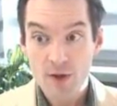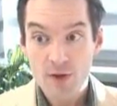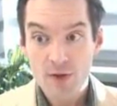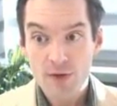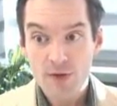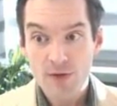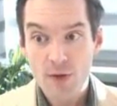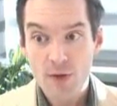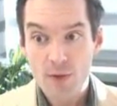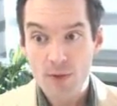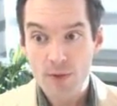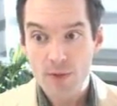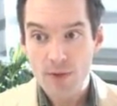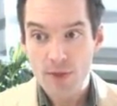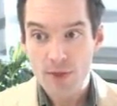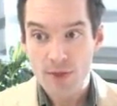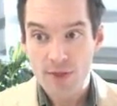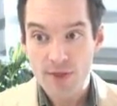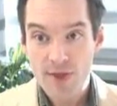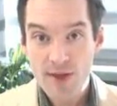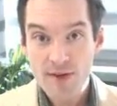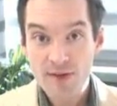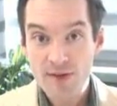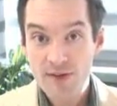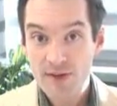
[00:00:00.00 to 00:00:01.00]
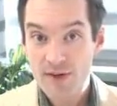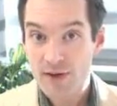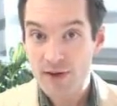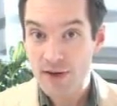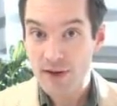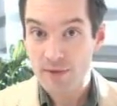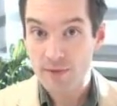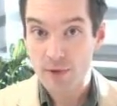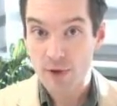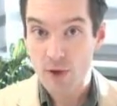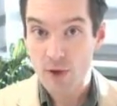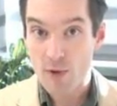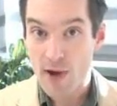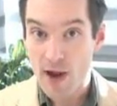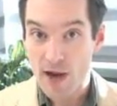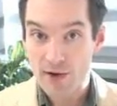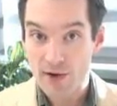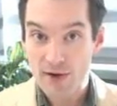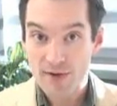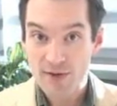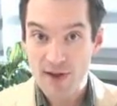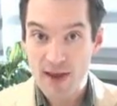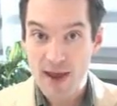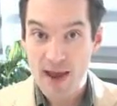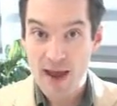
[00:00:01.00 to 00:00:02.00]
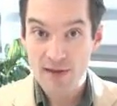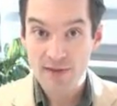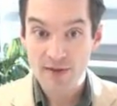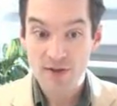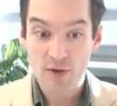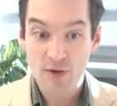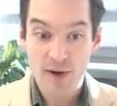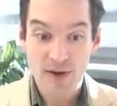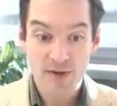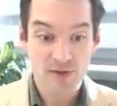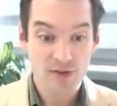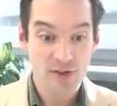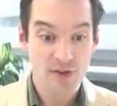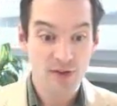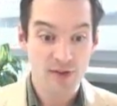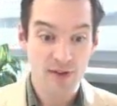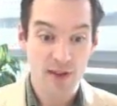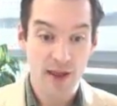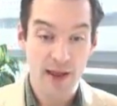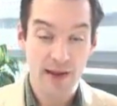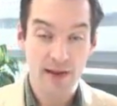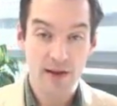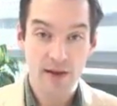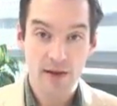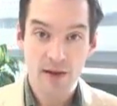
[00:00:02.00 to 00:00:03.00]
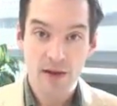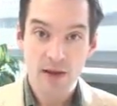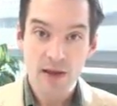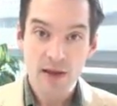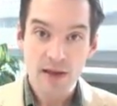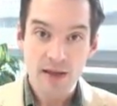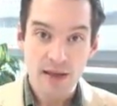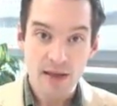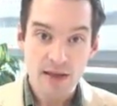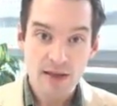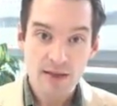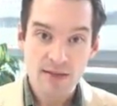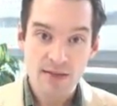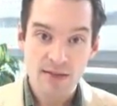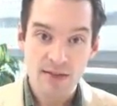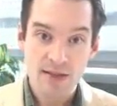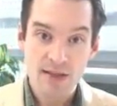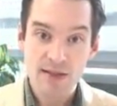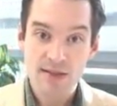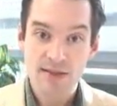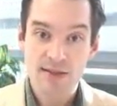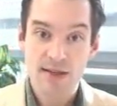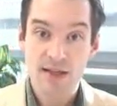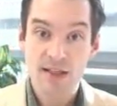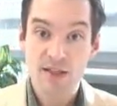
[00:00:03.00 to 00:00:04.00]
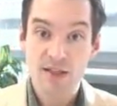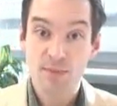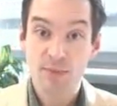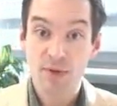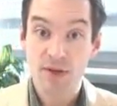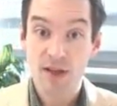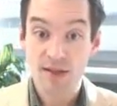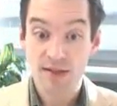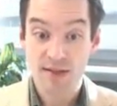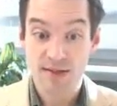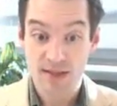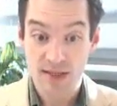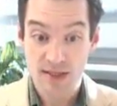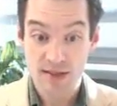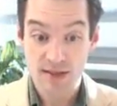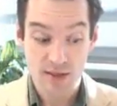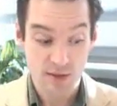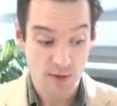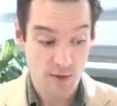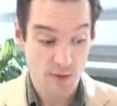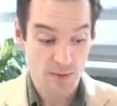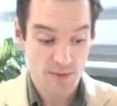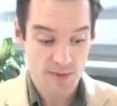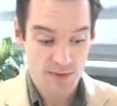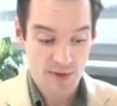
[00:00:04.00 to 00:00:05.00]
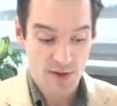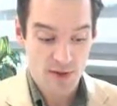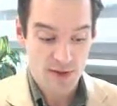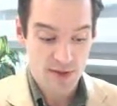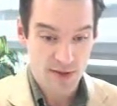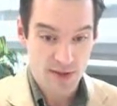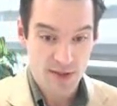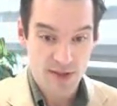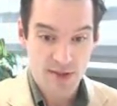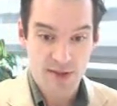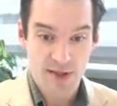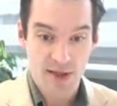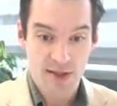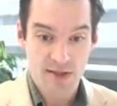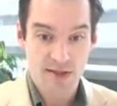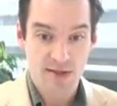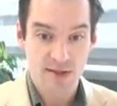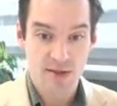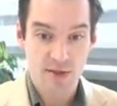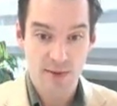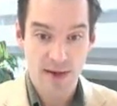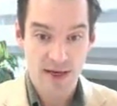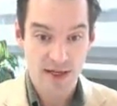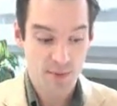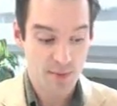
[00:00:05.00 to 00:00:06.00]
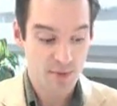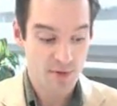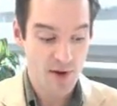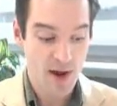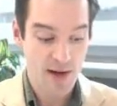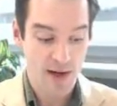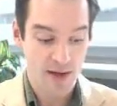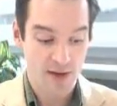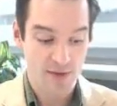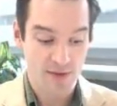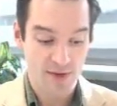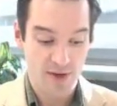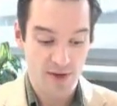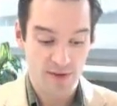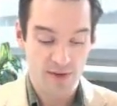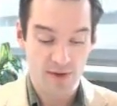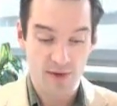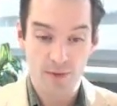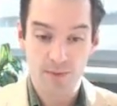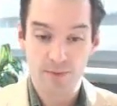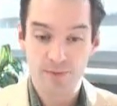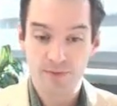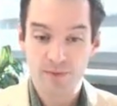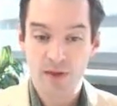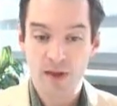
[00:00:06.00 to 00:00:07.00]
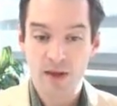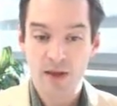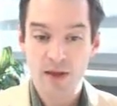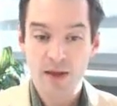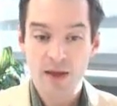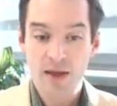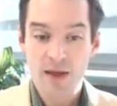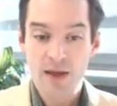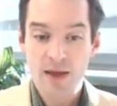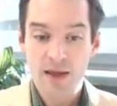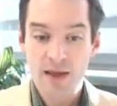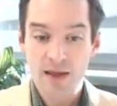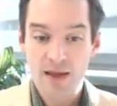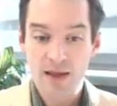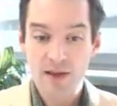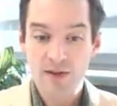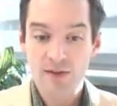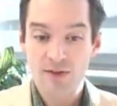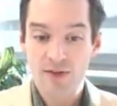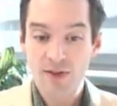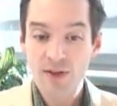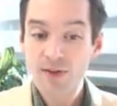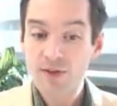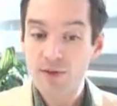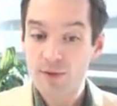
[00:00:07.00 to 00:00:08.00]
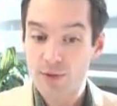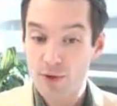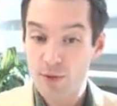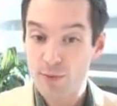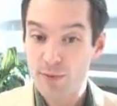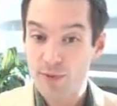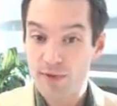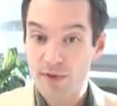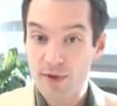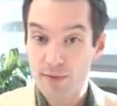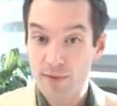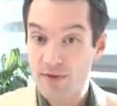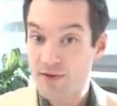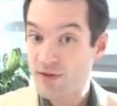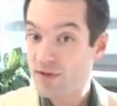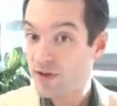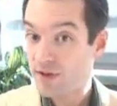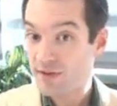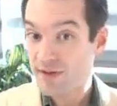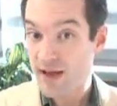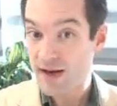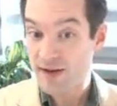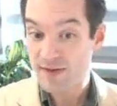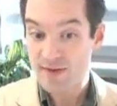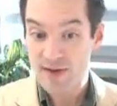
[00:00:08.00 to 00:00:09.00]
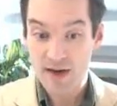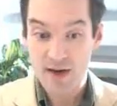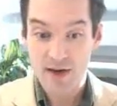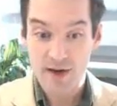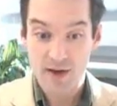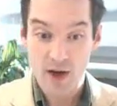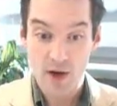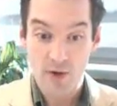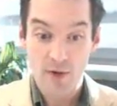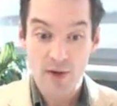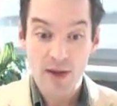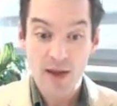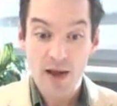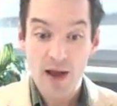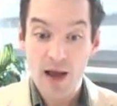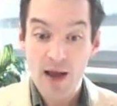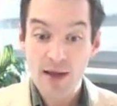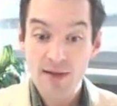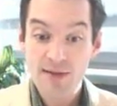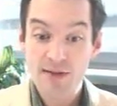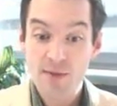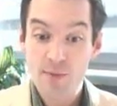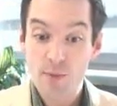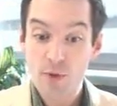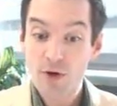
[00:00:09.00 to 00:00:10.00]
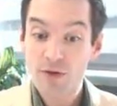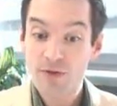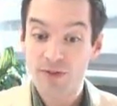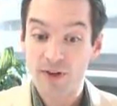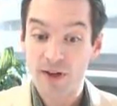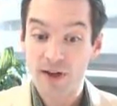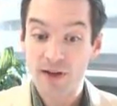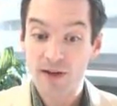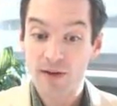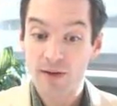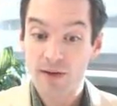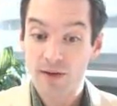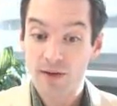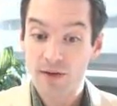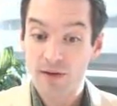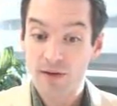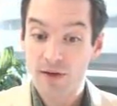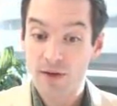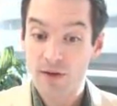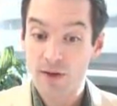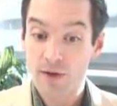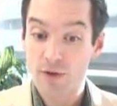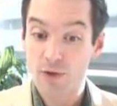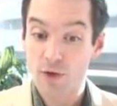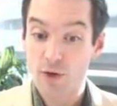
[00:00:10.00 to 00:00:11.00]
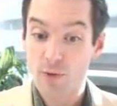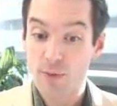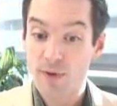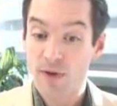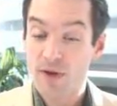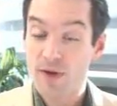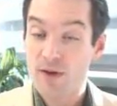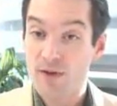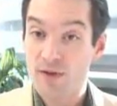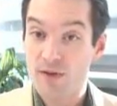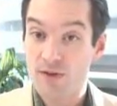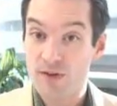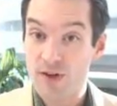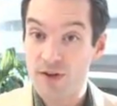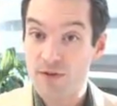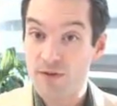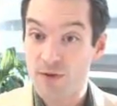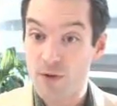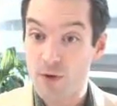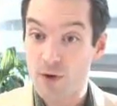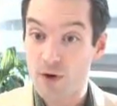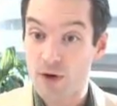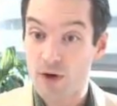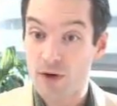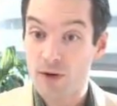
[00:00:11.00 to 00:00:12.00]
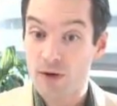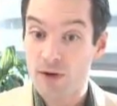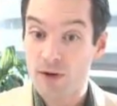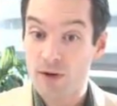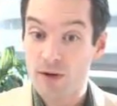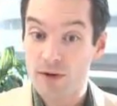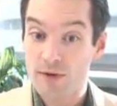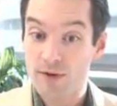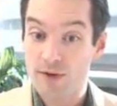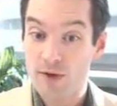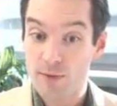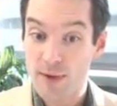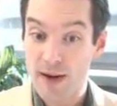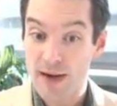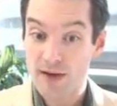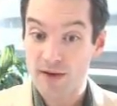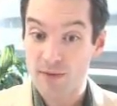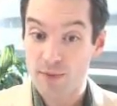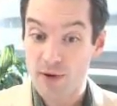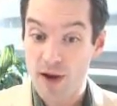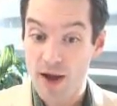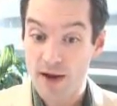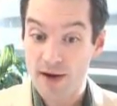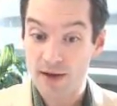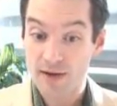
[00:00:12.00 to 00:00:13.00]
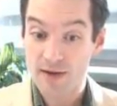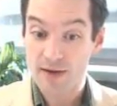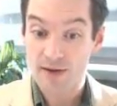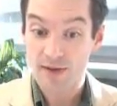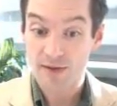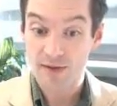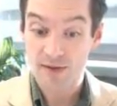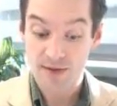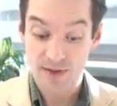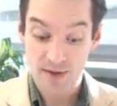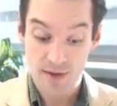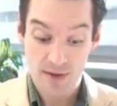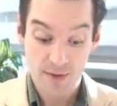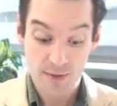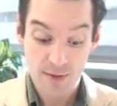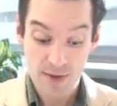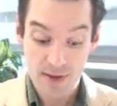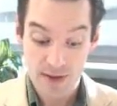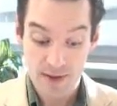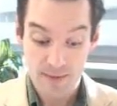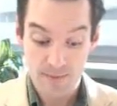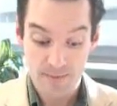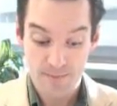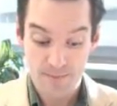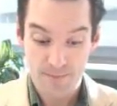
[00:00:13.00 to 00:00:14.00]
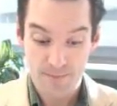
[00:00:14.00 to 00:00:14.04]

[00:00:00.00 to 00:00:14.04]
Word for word: So this is going to require us to ask questions like, is Z6 plus Z2, sorry, Z6 direct product Z2, is this group that we just looked at a second ago isomorphic to the group Z4 direct product Z3?